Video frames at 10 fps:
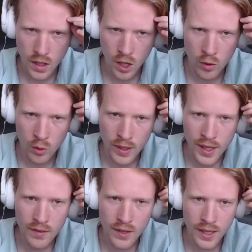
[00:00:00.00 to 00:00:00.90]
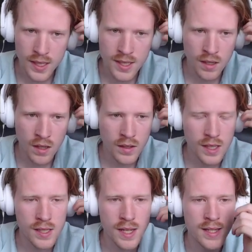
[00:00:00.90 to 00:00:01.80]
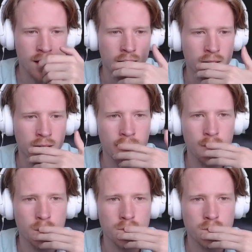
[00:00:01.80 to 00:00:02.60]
Oh, do we have links on all these? That's not good.